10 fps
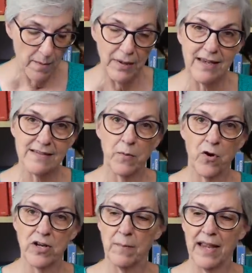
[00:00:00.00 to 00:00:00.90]
because I'm
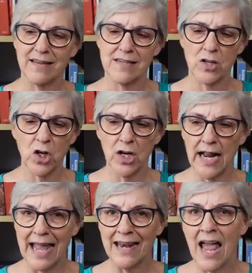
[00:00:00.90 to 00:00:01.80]
going to make a skirt.
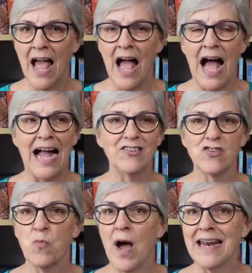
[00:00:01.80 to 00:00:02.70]
And I
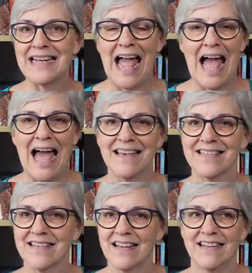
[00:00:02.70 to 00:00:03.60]
just wanted to
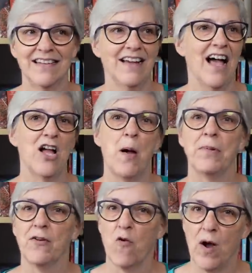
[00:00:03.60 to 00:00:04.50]
ask a
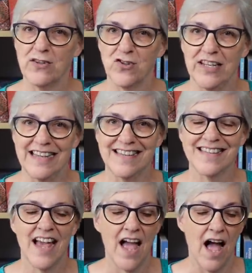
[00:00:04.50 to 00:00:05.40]
couple of
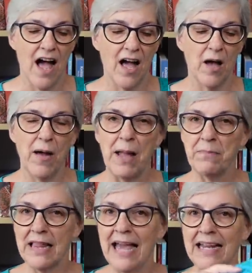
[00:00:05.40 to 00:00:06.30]
questions. I'm
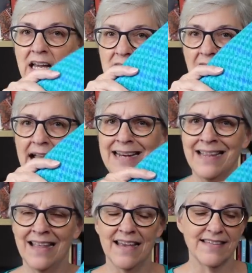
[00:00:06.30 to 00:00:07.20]
planning on
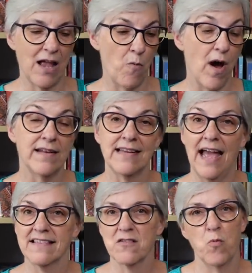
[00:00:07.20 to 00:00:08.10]
lining this. I wanted to
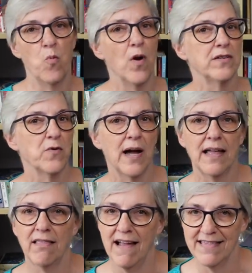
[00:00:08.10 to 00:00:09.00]
ask, what do
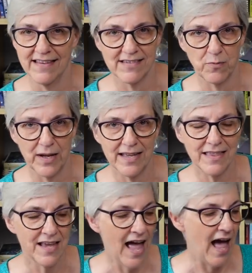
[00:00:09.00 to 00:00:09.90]
I line this with?
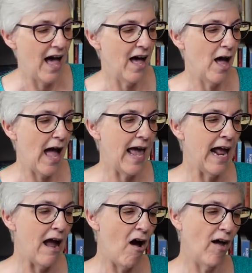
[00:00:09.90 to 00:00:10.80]
And
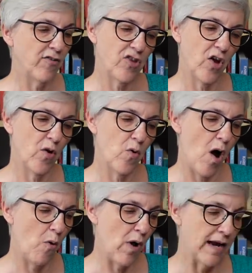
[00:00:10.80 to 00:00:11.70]
I
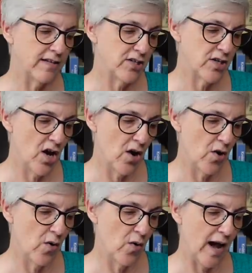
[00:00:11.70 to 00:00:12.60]
also wanted to
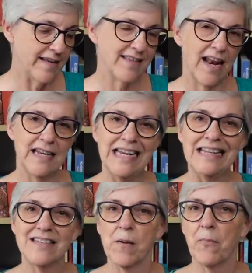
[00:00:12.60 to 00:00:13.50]
know, I said, I
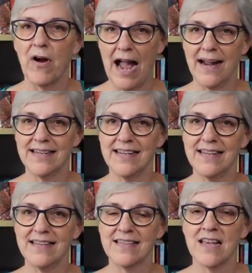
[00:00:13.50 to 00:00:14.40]
need some
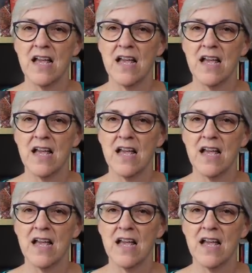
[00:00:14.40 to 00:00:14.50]
practice